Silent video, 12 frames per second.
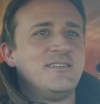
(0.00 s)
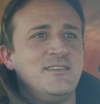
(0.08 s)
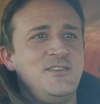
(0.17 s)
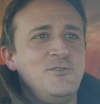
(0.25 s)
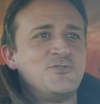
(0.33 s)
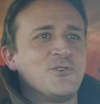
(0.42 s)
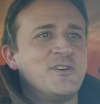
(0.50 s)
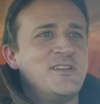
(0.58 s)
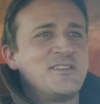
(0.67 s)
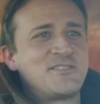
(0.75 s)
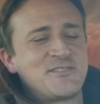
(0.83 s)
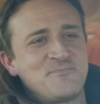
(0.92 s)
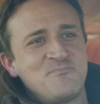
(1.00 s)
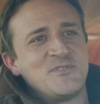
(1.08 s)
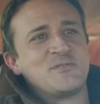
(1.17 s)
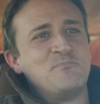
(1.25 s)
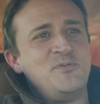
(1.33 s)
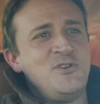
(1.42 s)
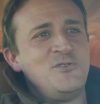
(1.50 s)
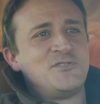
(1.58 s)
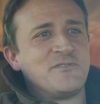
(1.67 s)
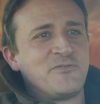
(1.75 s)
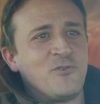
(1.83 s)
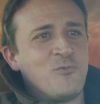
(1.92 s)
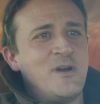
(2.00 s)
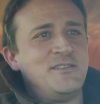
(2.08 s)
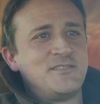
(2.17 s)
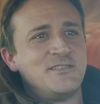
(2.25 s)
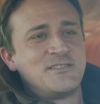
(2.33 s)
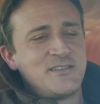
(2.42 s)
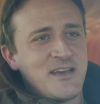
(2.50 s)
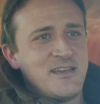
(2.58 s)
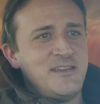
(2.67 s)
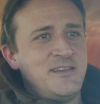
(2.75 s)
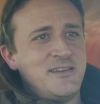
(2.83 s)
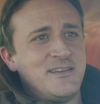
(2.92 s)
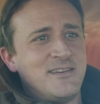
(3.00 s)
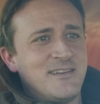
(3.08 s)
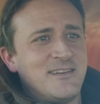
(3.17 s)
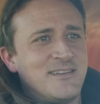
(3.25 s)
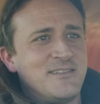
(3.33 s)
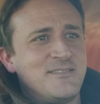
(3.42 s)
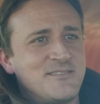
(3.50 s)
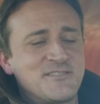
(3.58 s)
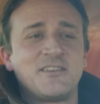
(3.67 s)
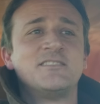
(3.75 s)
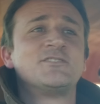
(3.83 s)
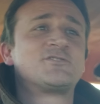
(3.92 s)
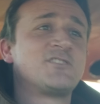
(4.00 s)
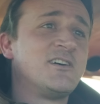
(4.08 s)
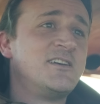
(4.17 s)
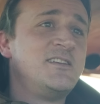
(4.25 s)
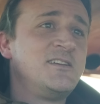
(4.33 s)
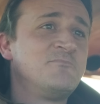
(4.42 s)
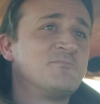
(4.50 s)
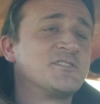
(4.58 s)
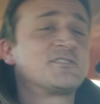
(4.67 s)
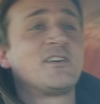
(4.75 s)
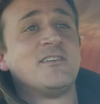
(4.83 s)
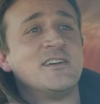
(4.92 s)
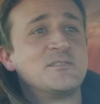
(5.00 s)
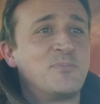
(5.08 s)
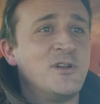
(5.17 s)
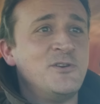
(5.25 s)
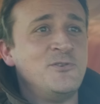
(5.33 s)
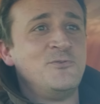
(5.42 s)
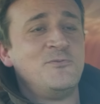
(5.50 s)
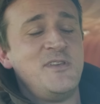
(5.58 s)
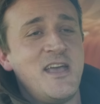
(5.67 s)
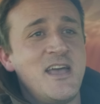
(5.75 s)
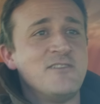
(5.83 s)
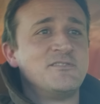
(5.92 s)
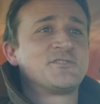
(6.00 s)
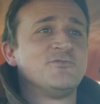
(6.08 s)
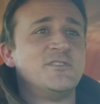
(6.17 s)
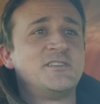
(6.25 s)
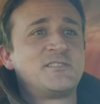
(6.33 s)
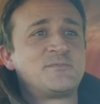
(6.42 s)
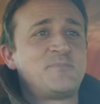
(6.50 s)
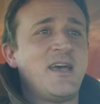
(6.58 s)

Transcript: You join us, it's a beautiful winter's day. The sun is shining, the sky is blue, the air is crisp,